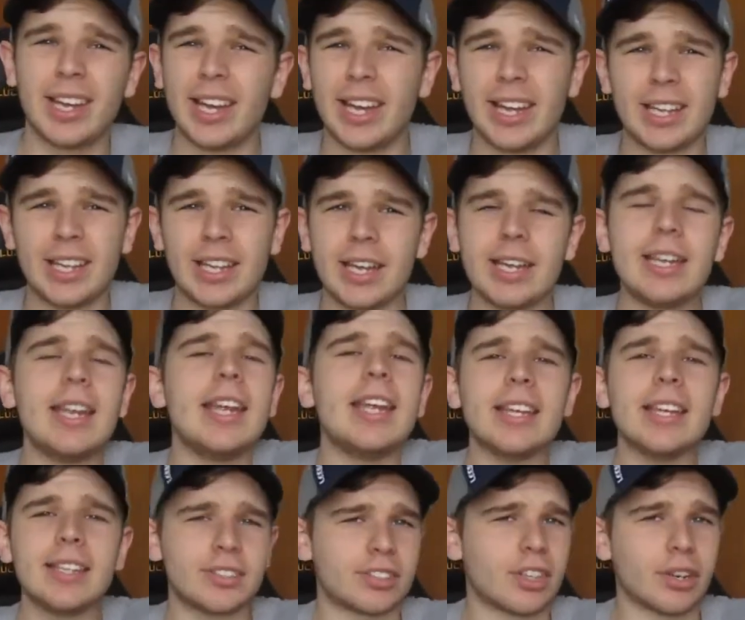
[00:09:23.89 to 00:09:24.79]

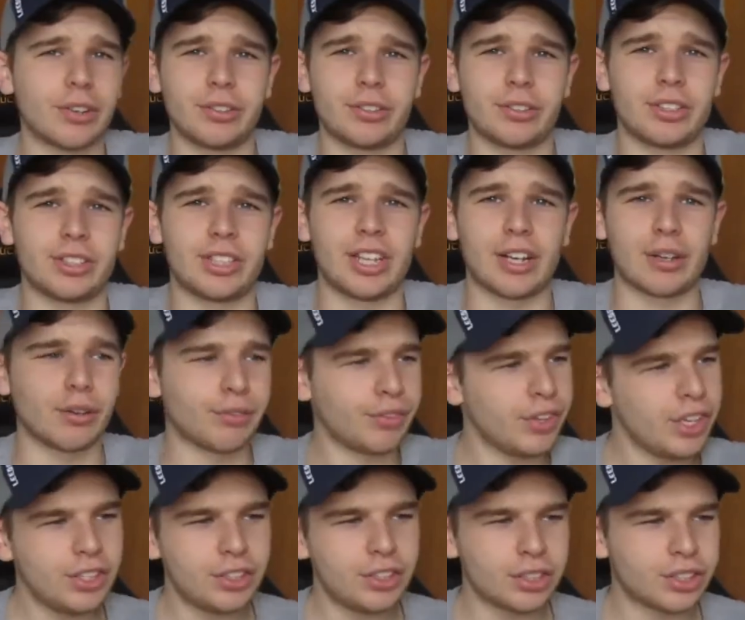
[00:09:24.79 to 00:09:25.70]
He is going to slack off.
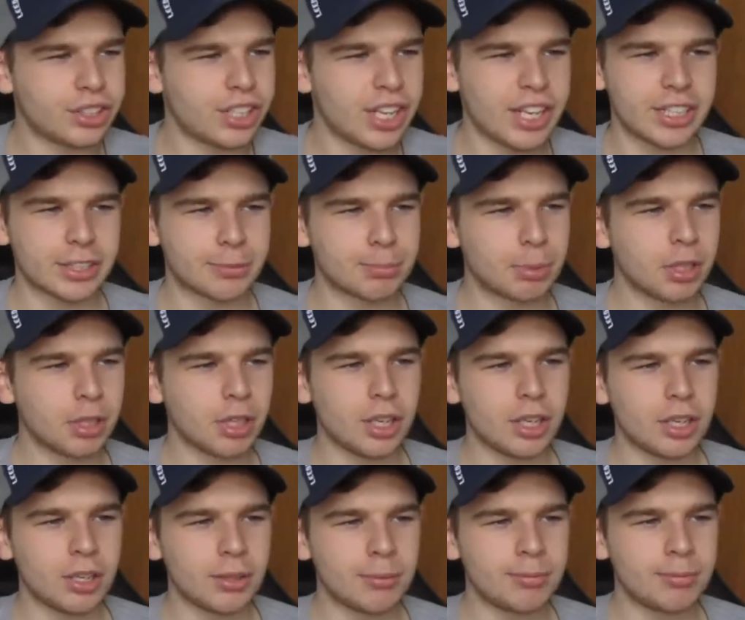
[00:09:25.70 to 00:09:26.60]
He just is.
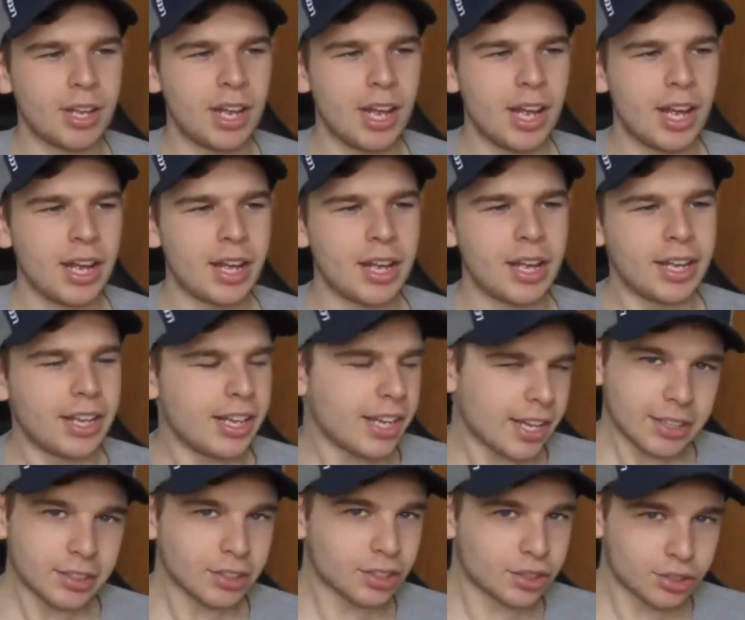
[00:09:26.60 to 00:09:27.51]
But he
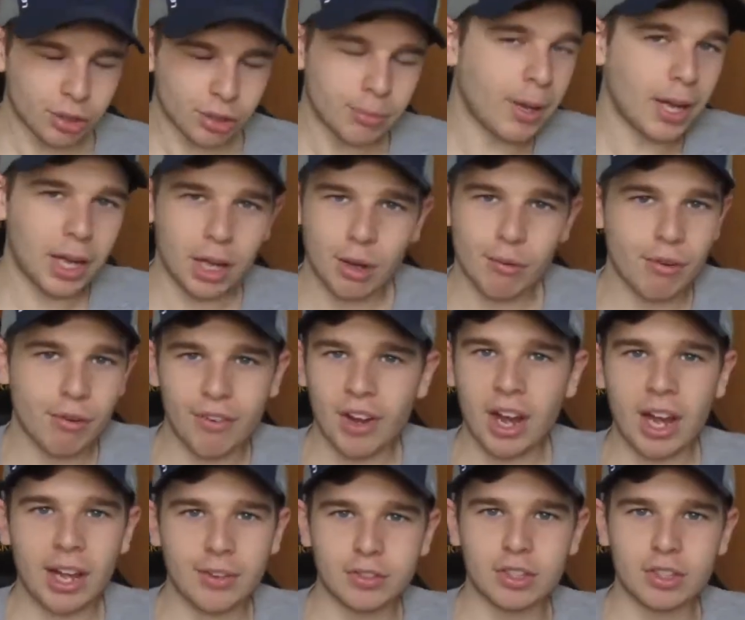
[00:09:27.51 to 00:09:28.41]
has somehow
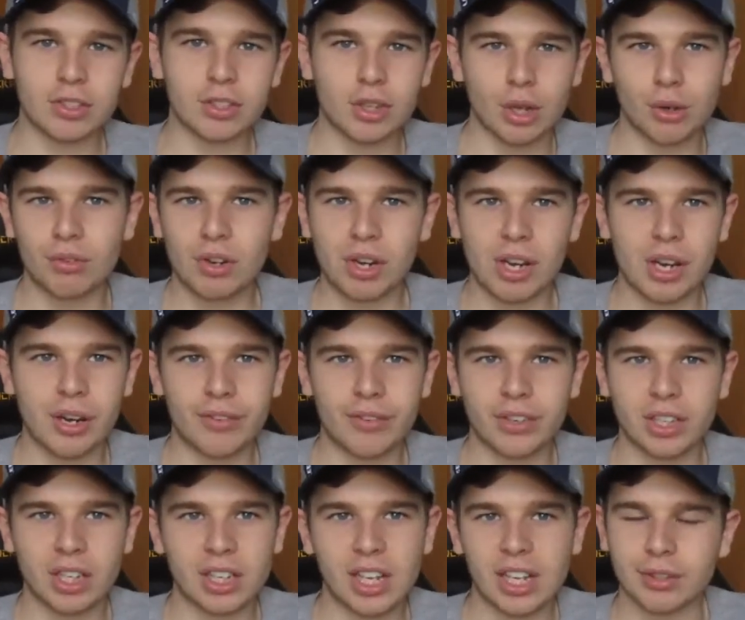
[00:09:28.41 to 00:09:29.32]
revived his career
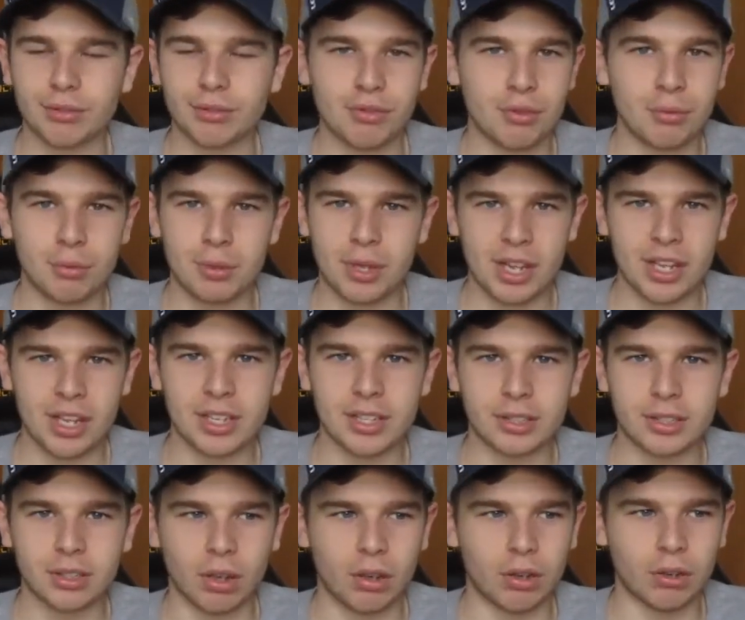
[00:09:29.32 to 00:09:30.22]
in the last few
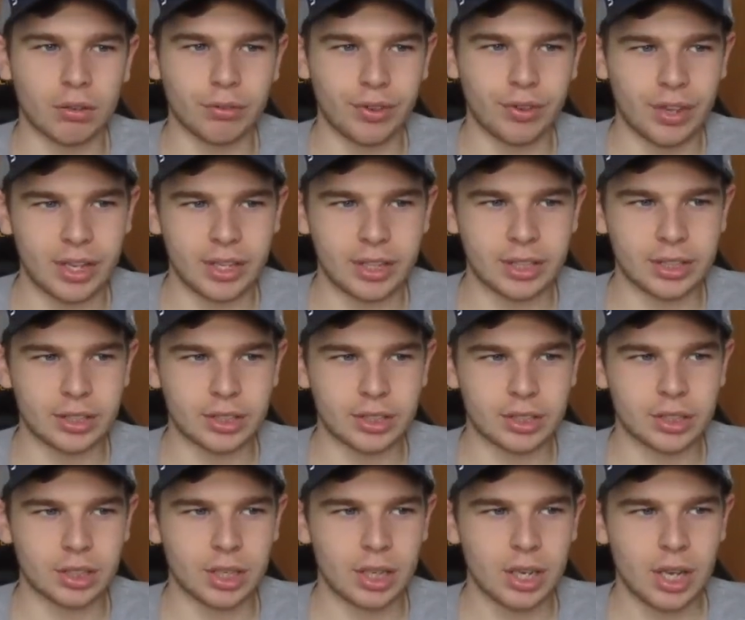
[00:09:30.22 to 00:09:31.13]
years of
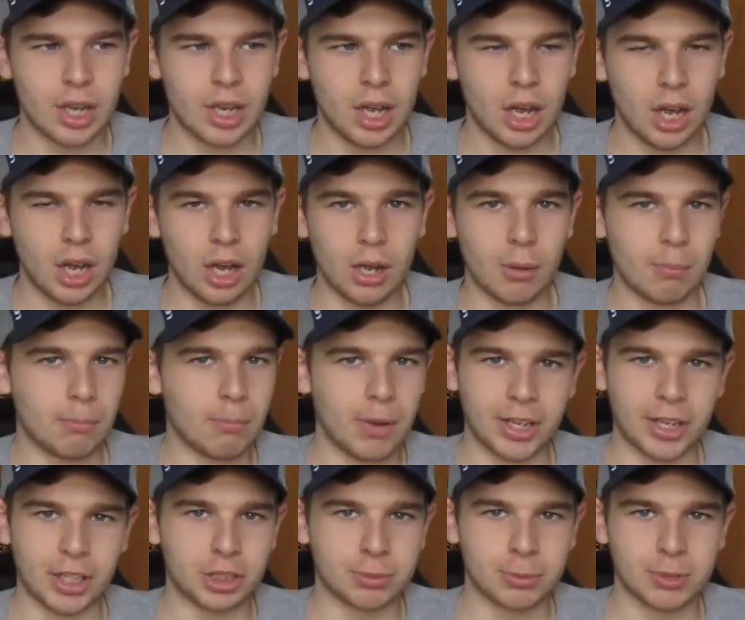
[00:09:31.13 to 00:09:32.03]
his
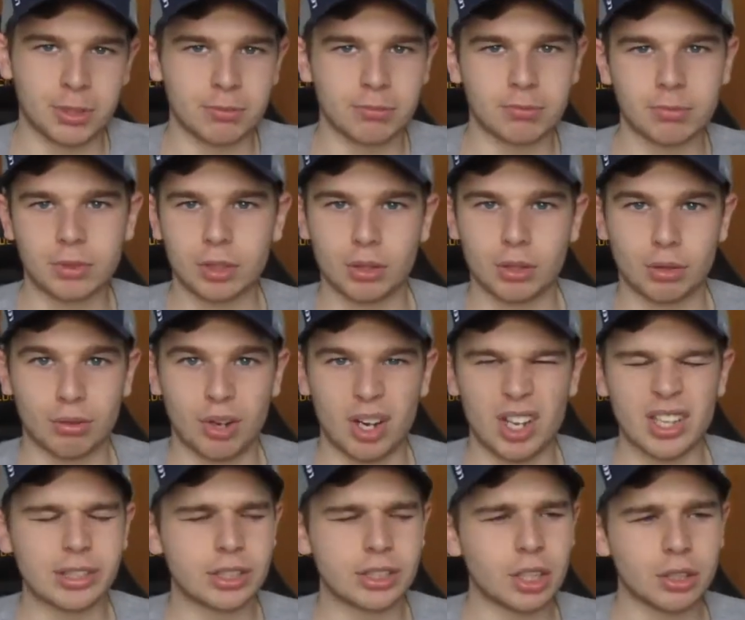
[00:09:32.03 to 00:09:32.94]
management
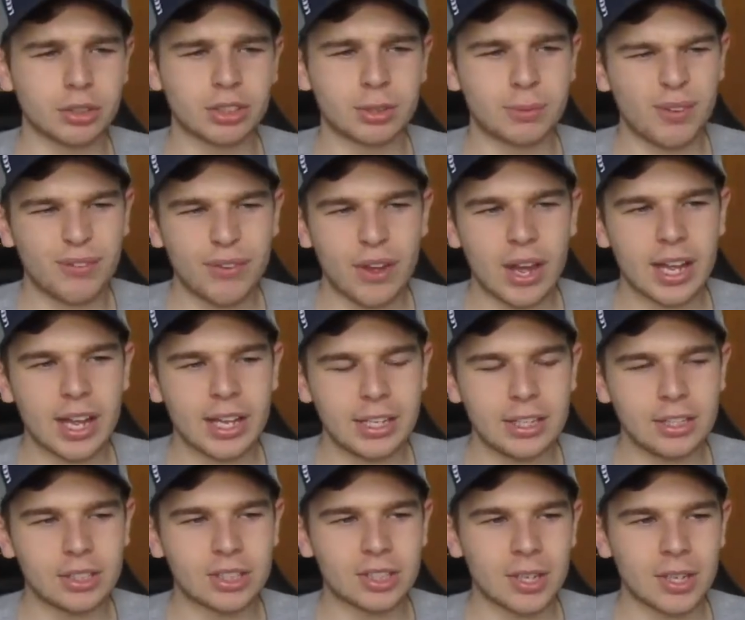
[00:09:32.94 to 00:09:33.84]
career. So to be fair,
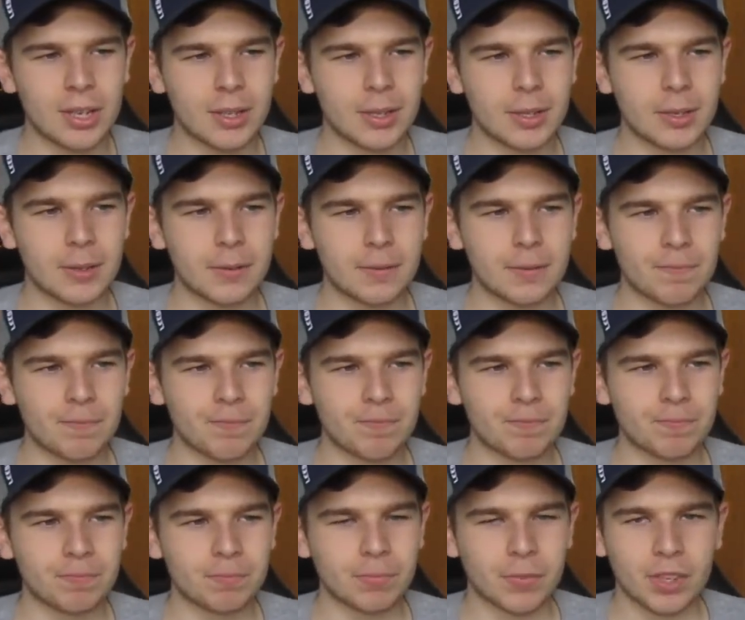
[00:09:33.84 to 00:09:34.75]
he is
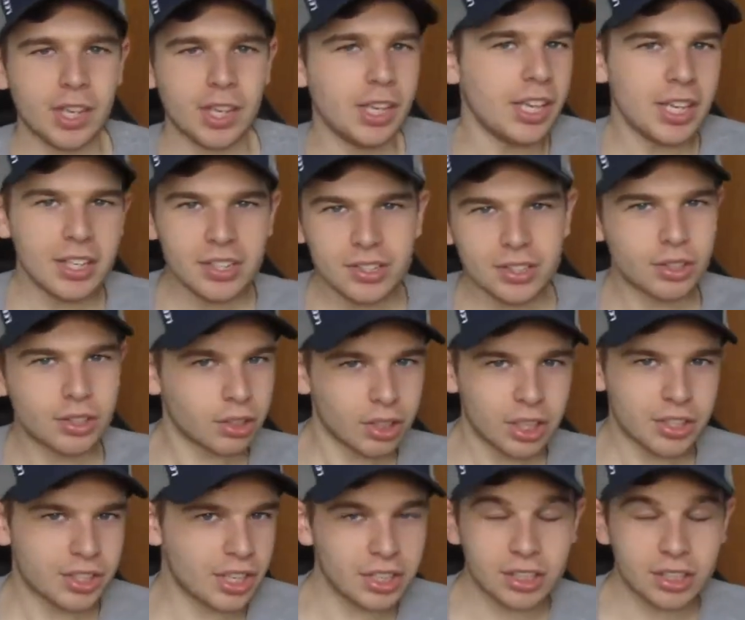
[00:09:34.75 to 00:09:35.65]

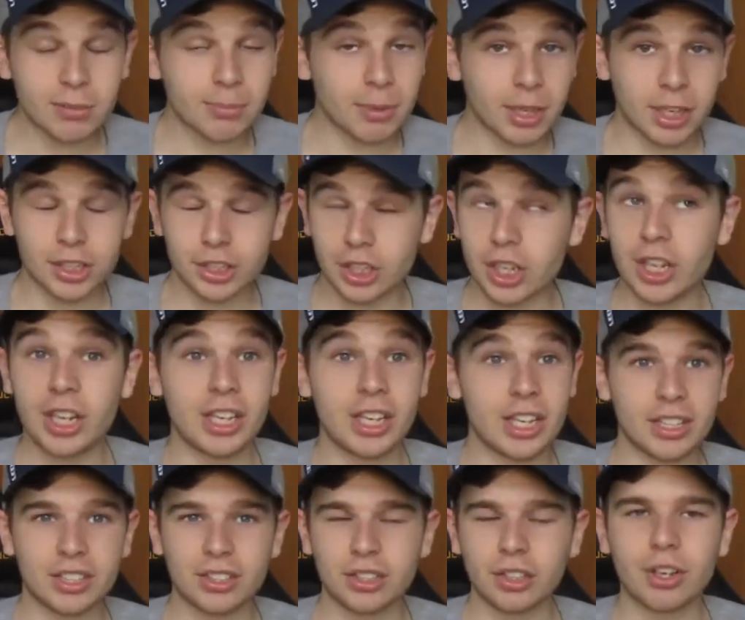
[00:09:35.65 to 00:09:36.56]
still a decent manager and
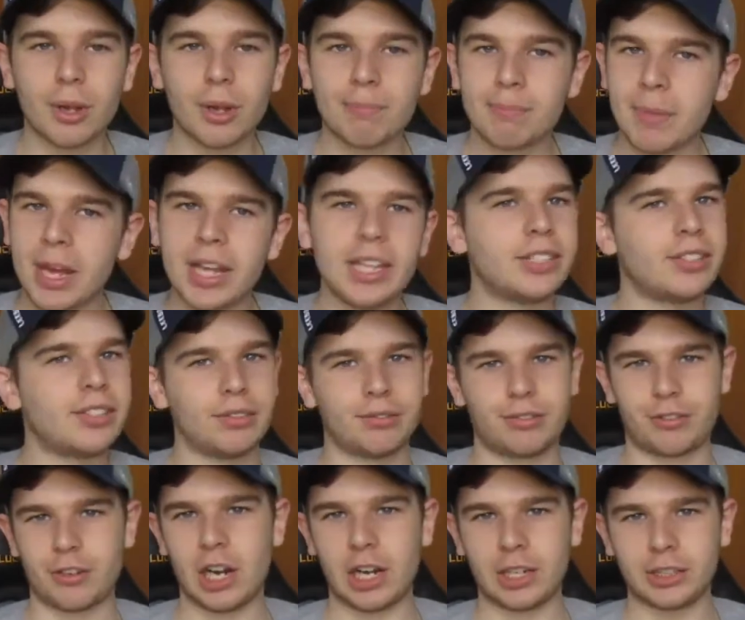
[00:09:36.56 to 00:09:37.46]
he has done amazing
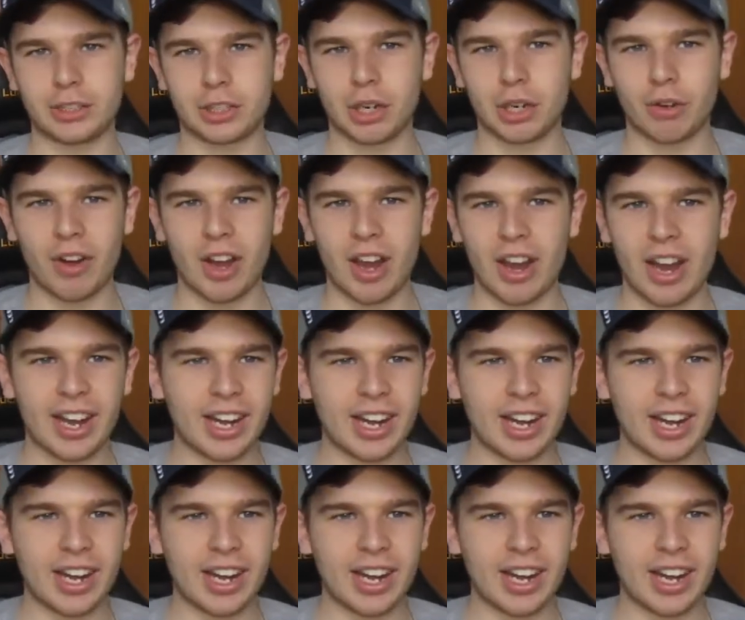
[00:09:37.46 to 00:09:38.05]
throughout his career.